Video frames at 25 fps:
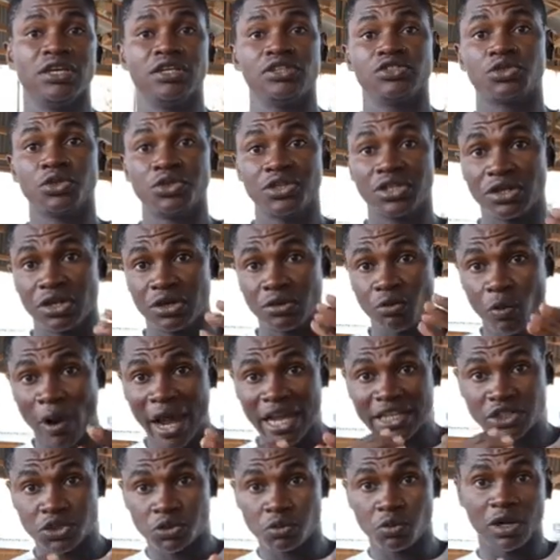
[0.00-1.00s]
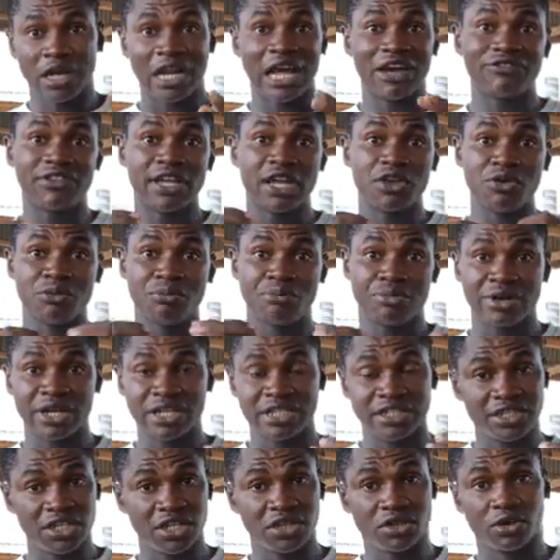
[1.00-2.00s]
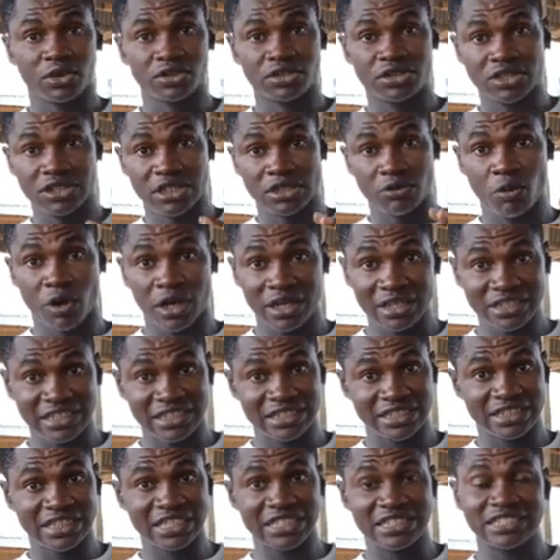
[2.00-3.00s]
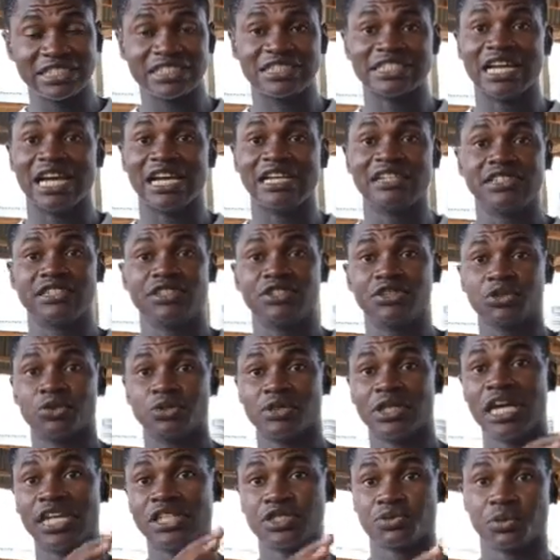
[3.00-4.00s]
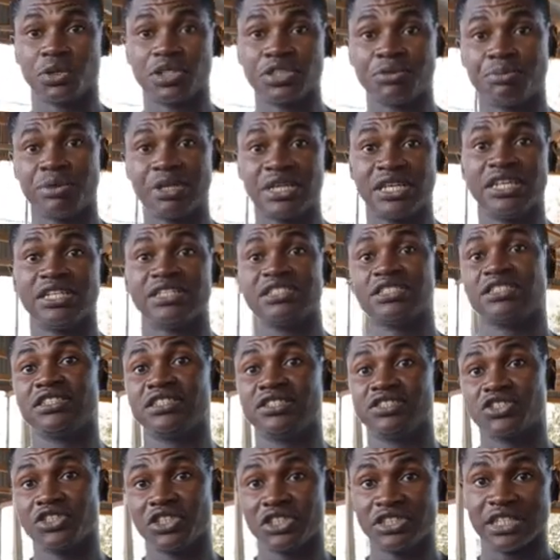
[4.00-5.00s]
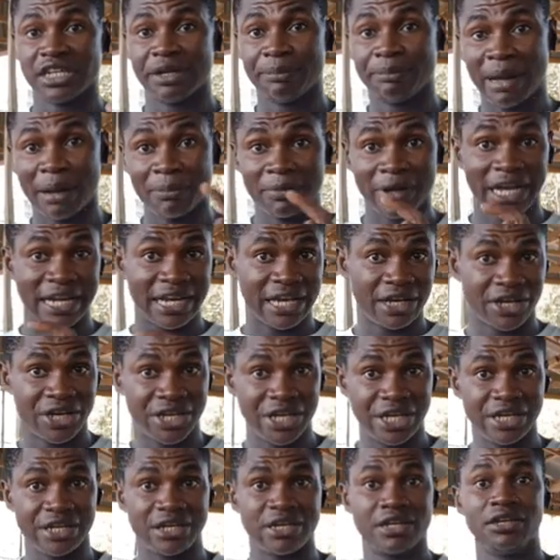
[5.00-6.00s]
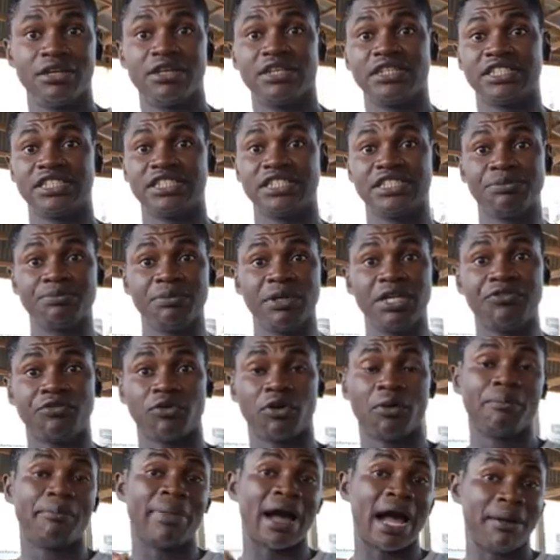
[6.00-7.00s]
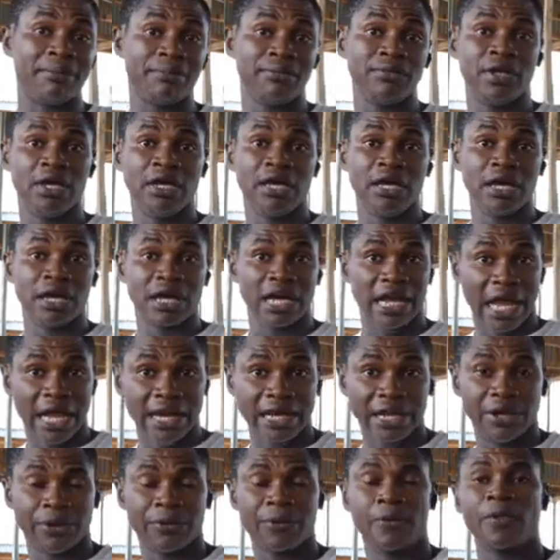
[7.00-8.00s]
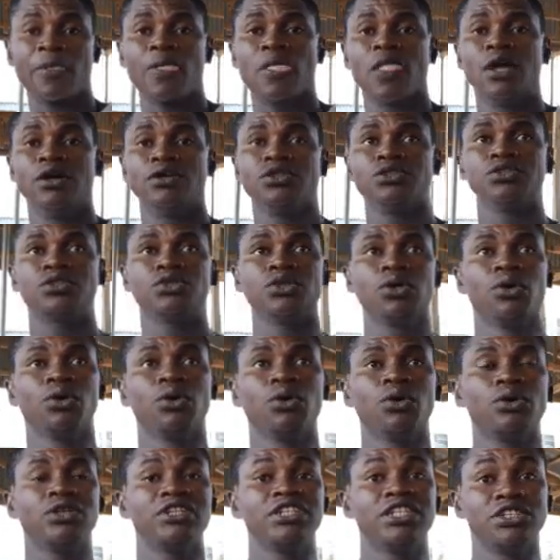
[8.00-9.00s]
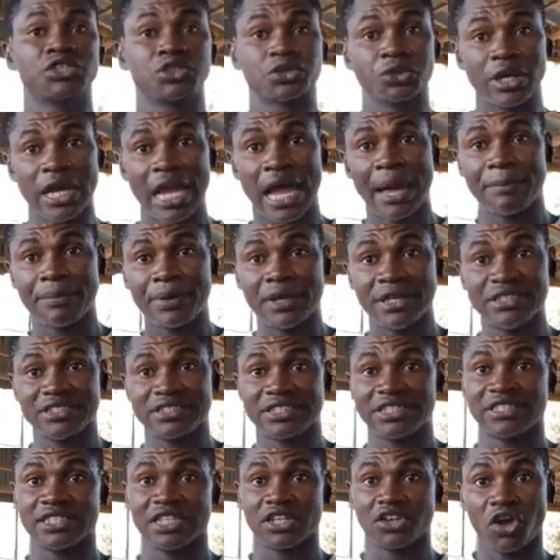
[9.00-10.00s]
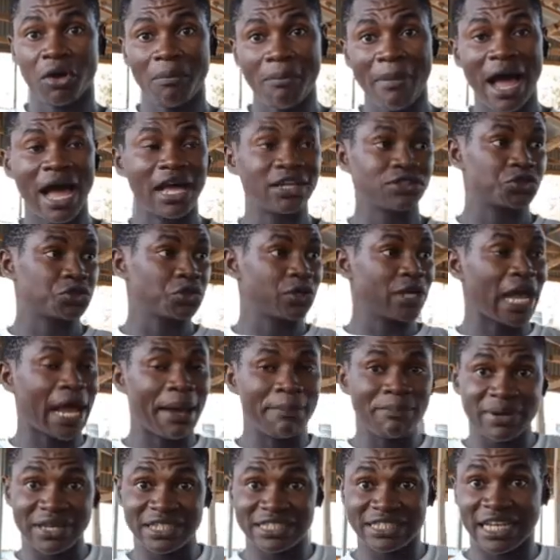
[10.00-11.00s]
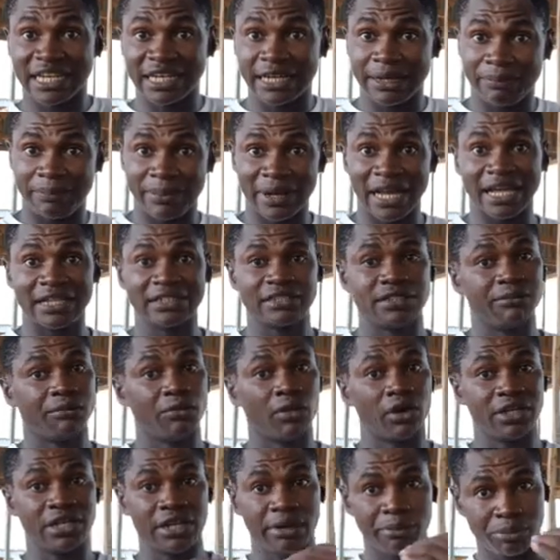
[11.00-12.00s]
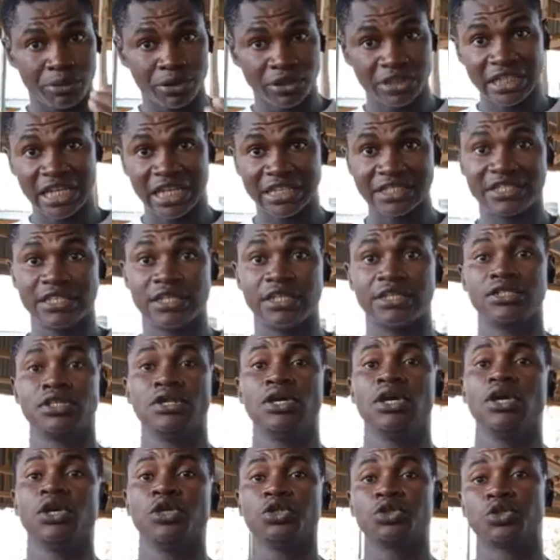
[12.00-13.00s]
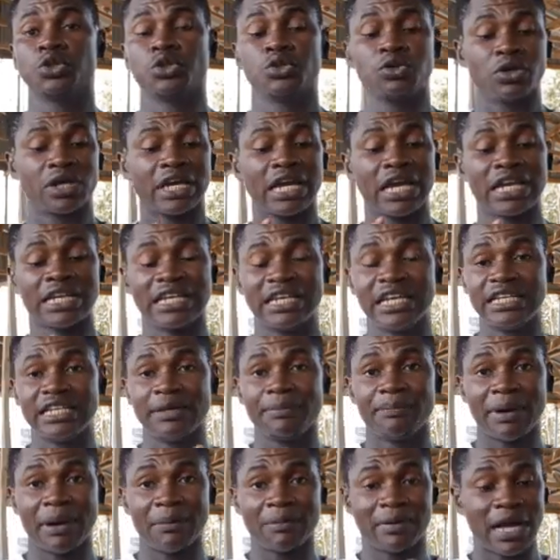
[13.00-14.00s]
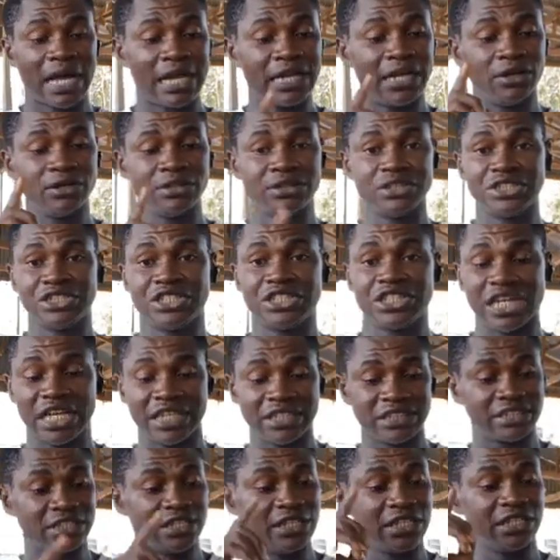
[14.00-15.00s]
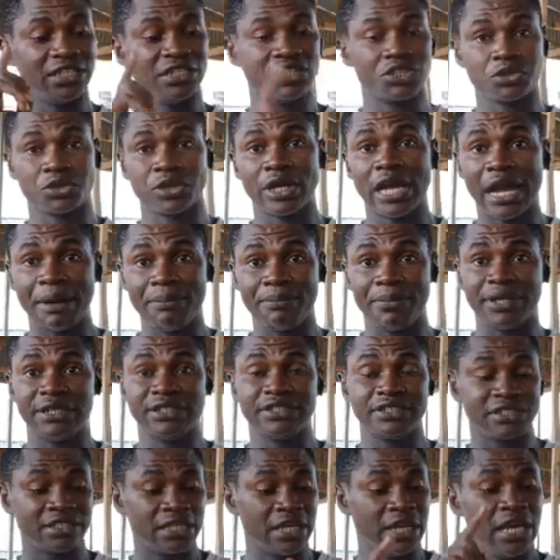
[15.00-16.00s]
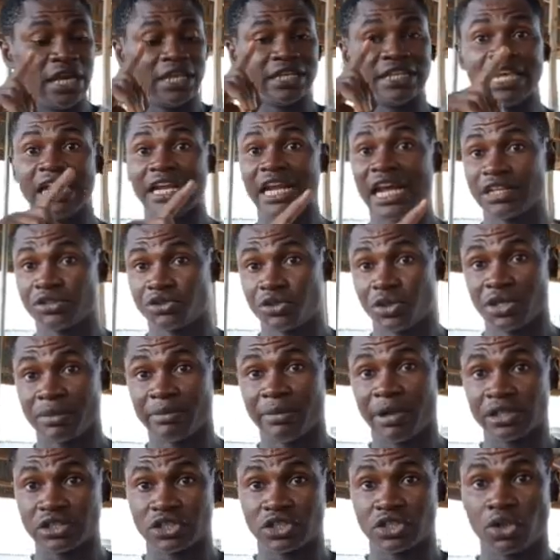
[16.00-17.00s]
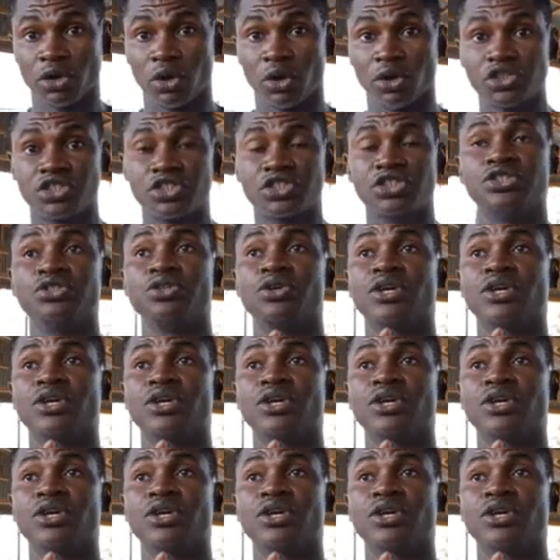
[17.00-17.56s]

So the white one, after you break the nut, the seed inside. So that is what PKC is, just a palm kernel cake. It is made from palm kernel. So the soya beans is a normal soya beans that they plant, but they process it. So you can get the palm kernel, the GNC, the soya beans. Then I talked about sludge.